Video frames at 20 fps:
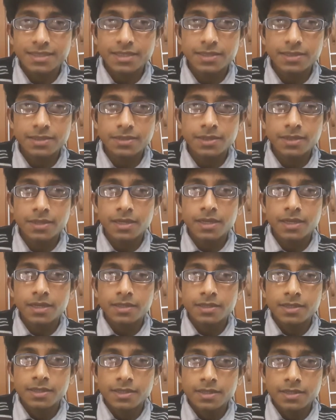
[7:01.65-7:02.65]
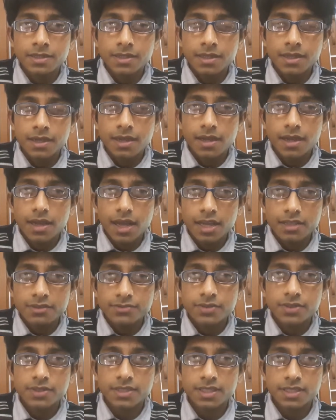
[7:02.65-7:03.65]
an
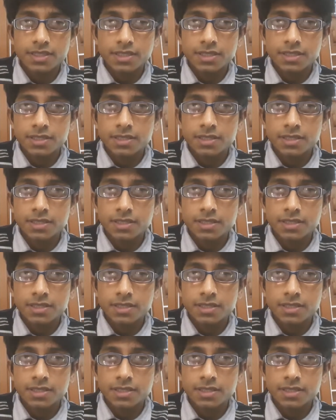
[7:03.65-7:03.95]
advocate